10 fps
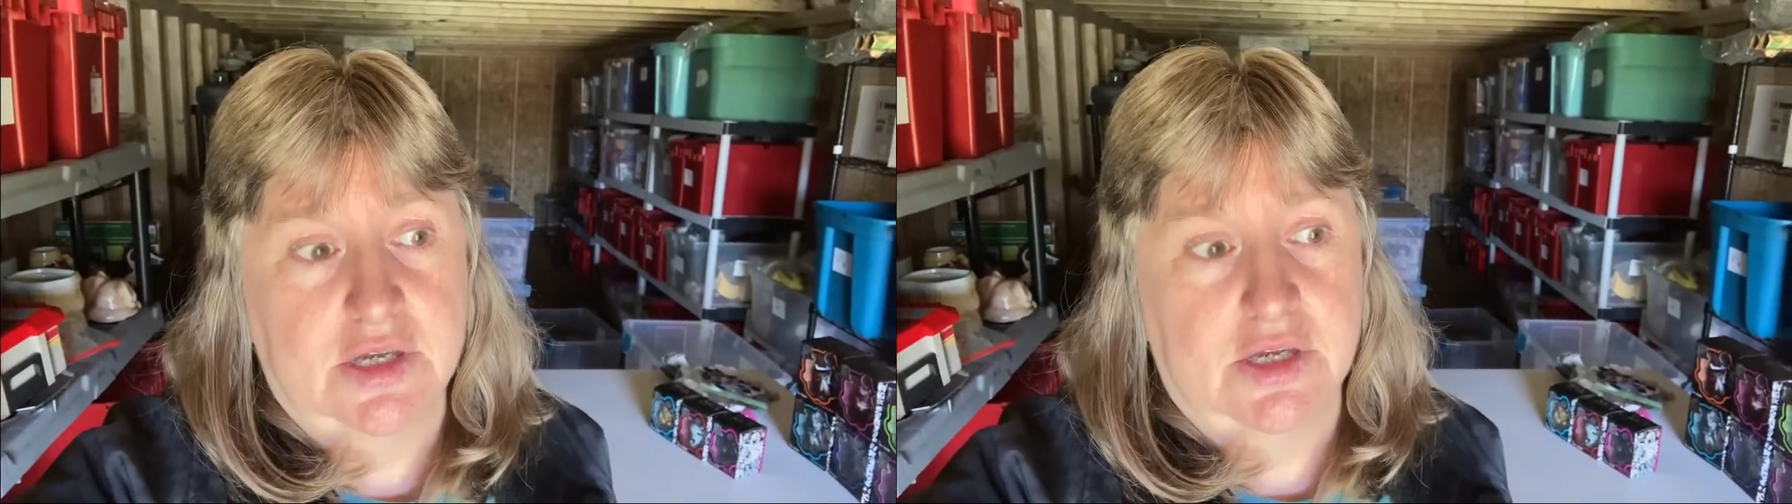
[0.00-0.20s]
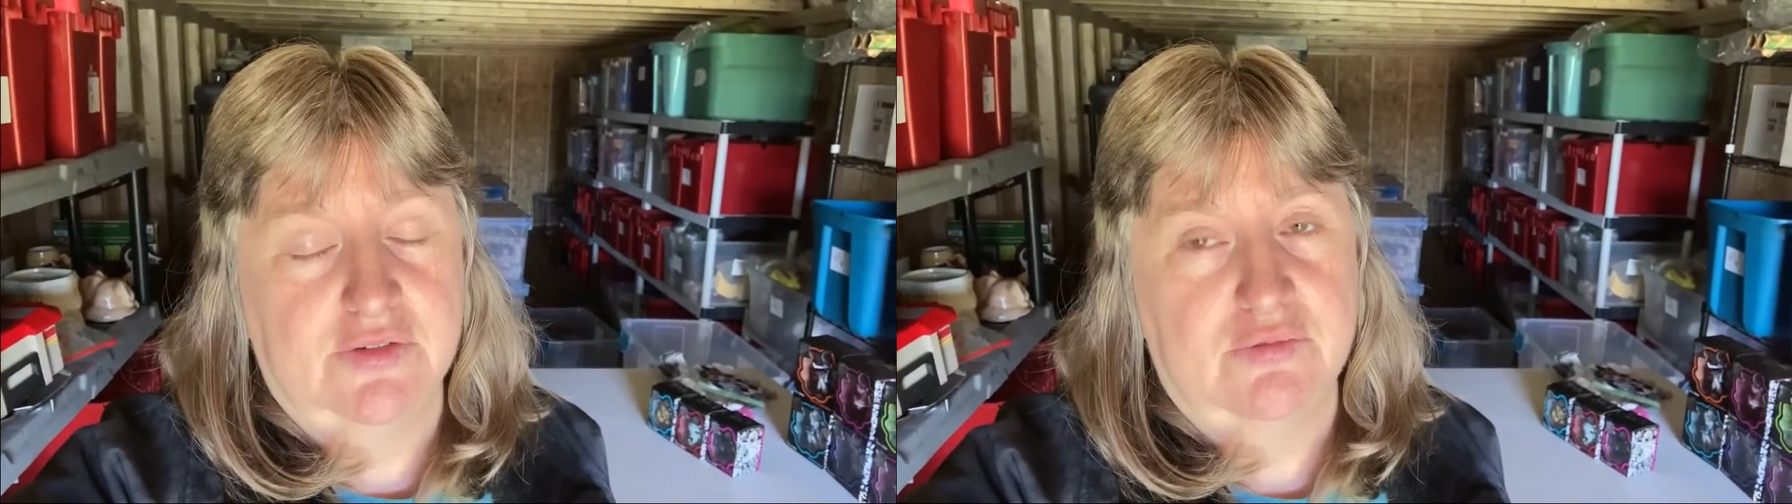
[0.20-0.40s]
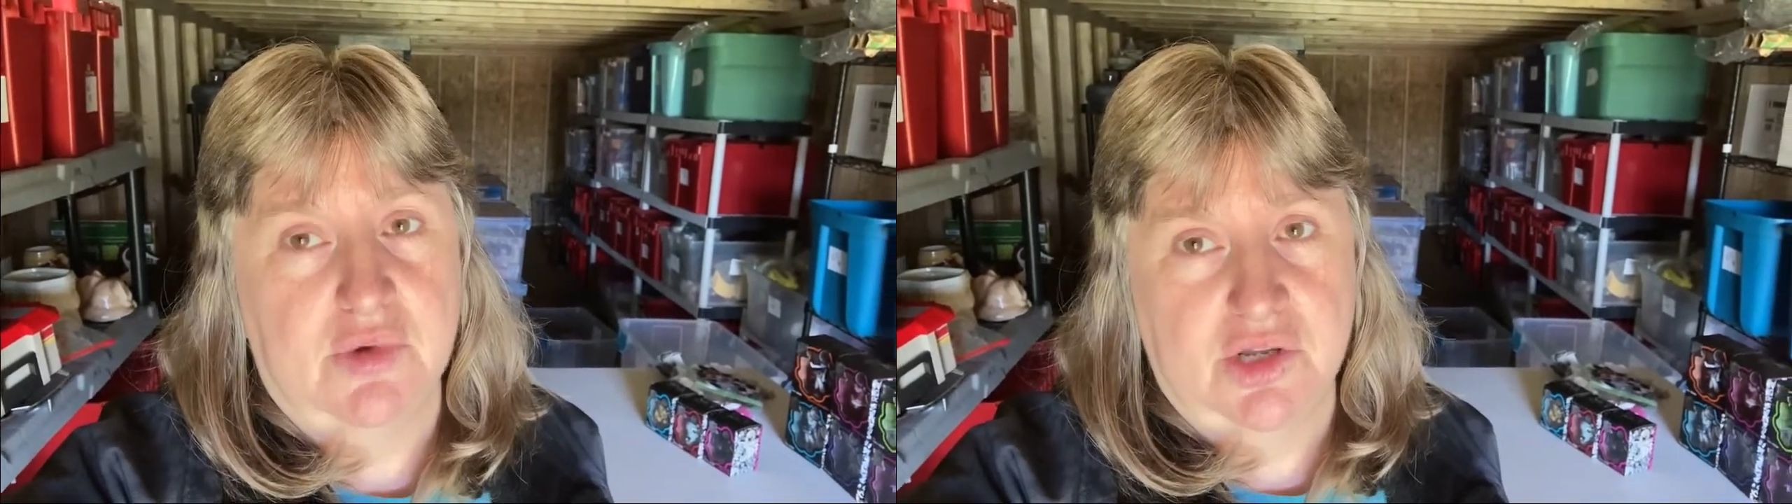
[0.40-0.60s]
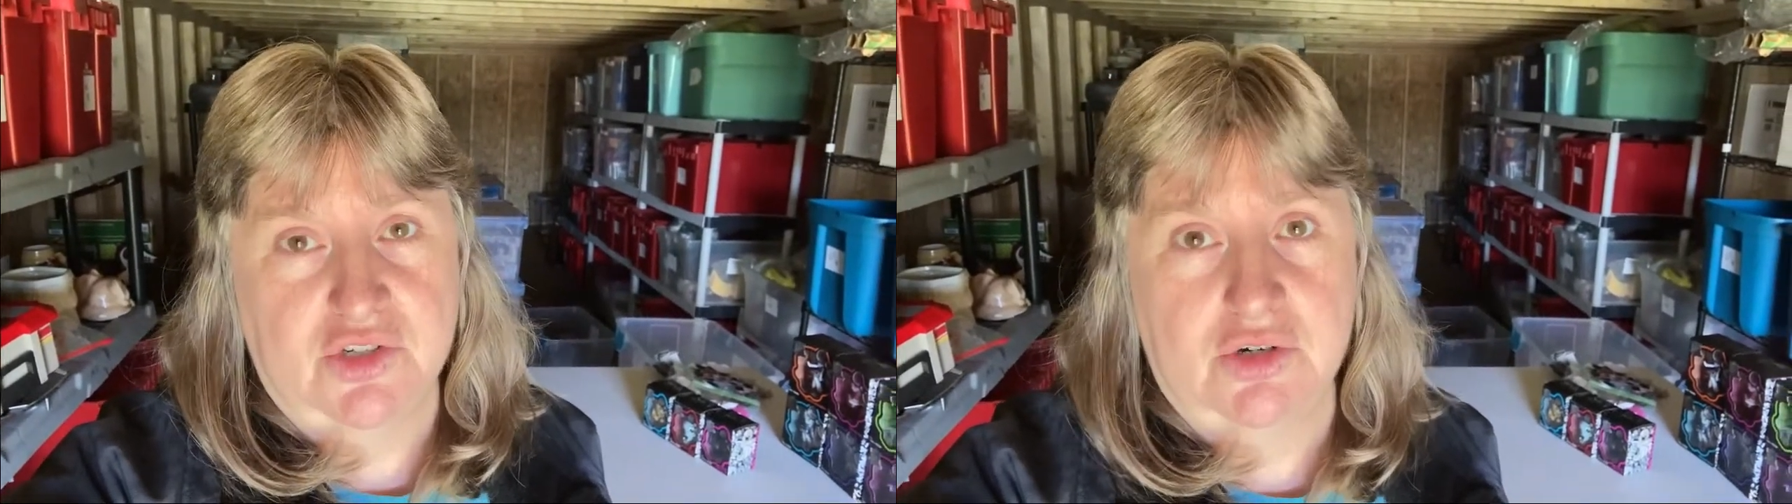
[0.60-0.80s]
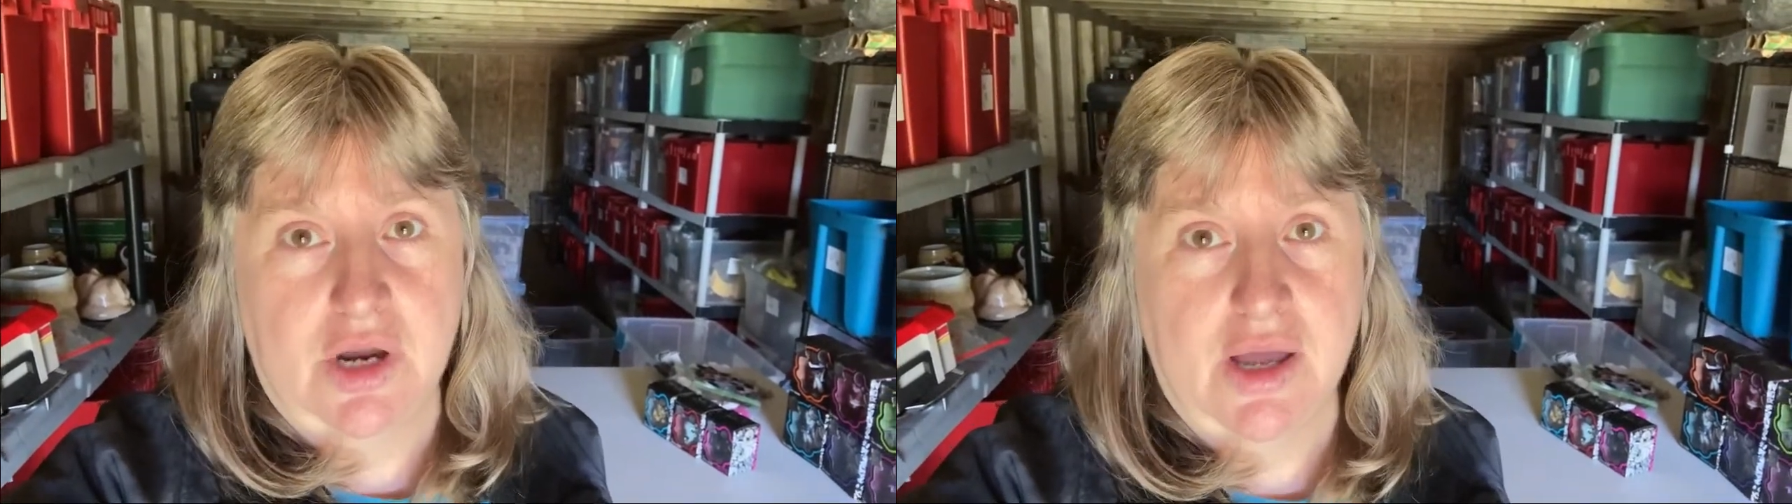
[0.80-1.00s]
of
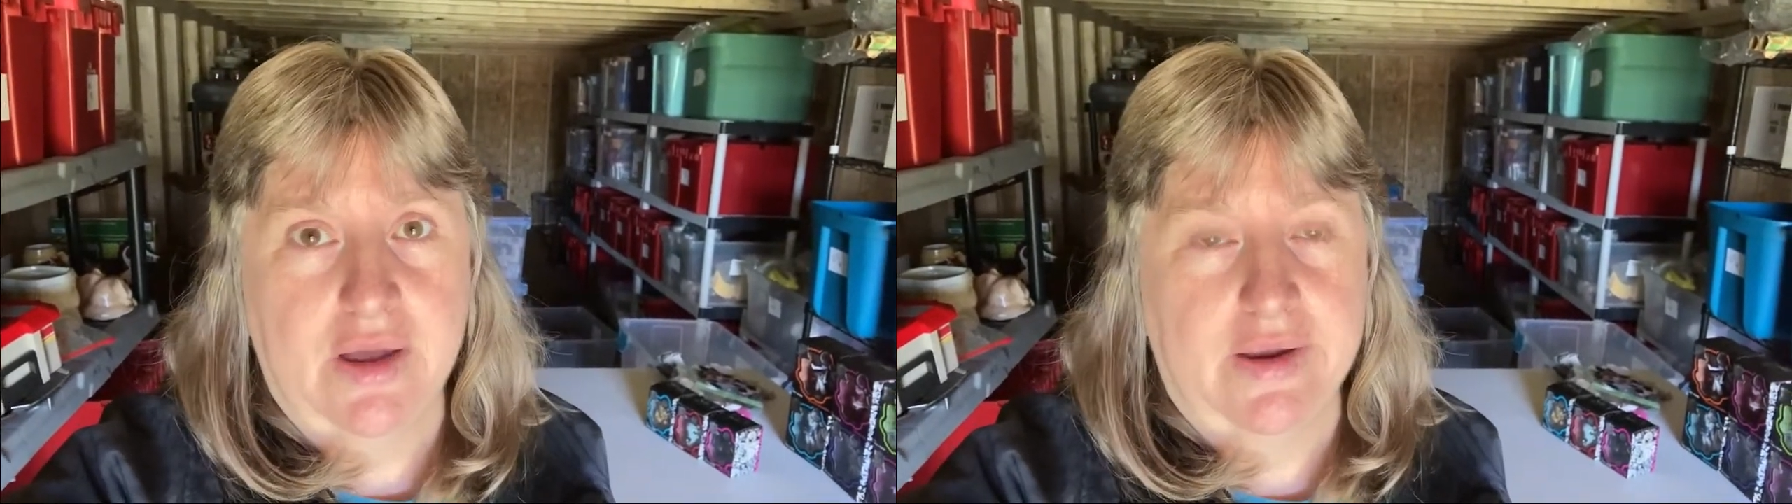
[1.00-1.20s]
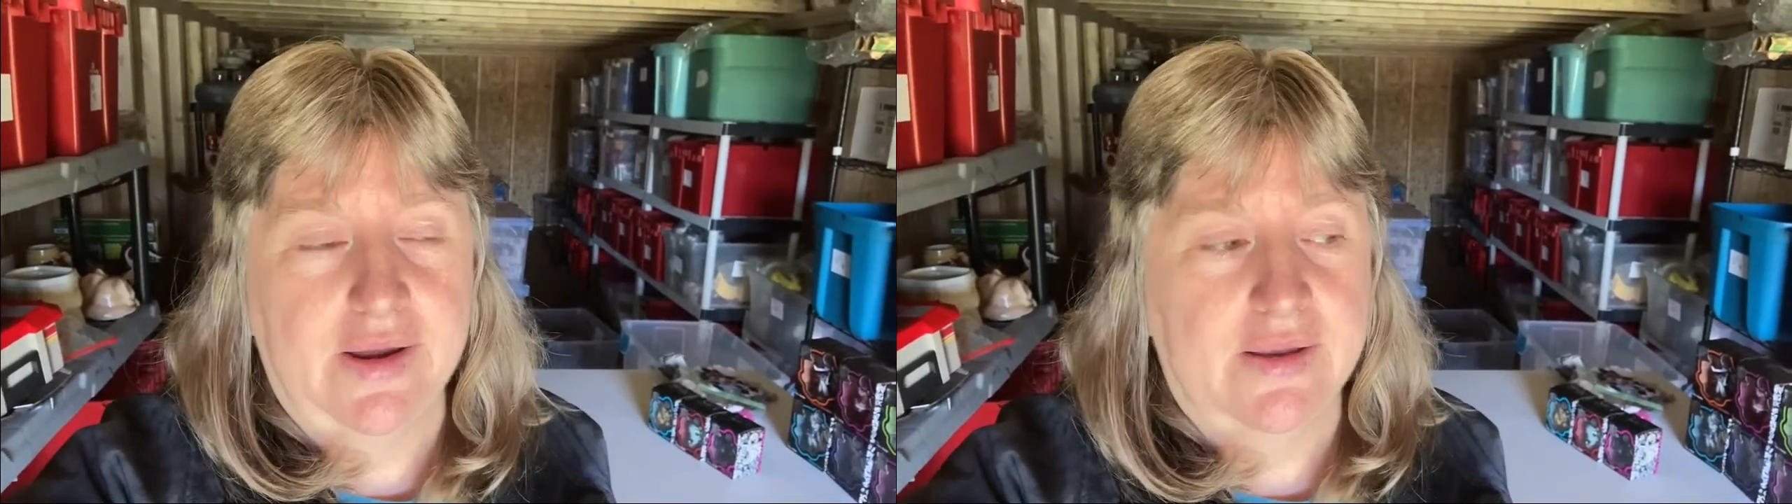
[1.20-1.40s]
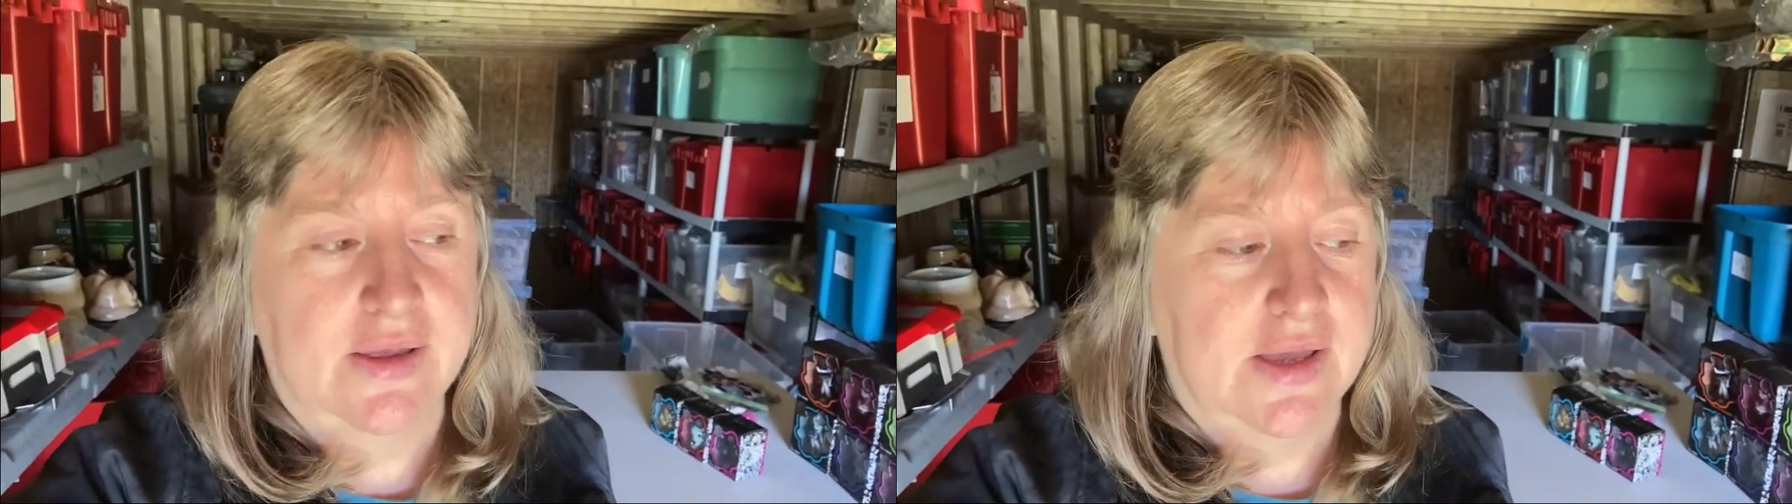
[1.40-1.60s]
Monster High,